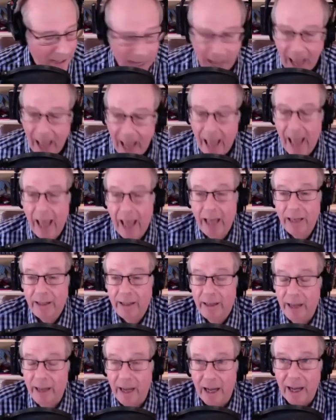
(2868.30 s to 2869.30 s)
And
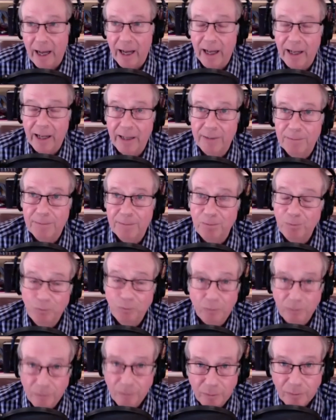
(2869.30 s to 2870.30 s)
uh,
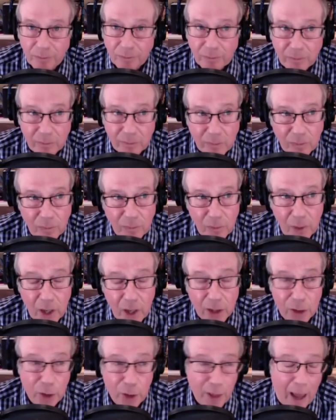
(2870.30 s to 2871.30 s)

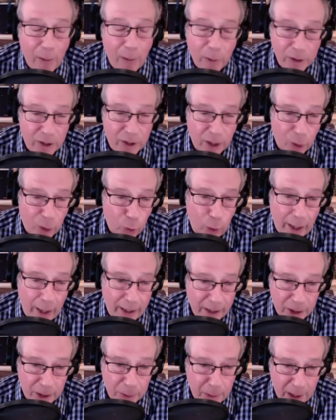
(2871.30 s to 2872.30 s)
so that was a great
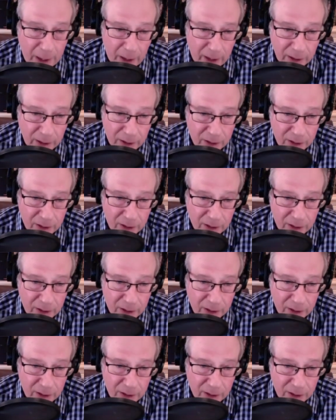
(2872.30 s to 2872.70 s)
experience.